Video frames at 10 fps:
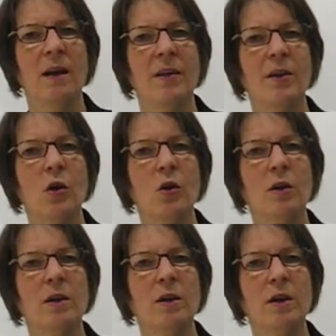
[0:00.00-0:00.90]
They're not,
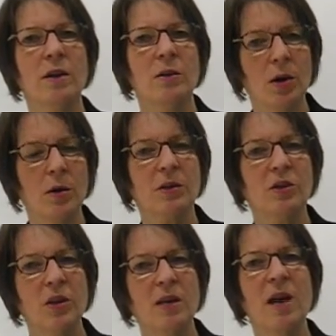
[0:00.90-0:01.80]
because
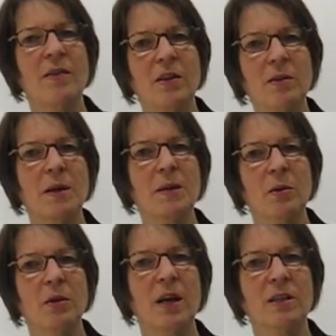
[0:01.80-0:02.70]
you're going to have other people
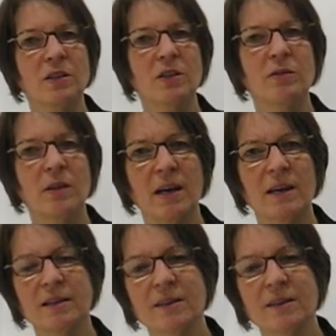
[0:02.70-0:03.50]
who are going to do that.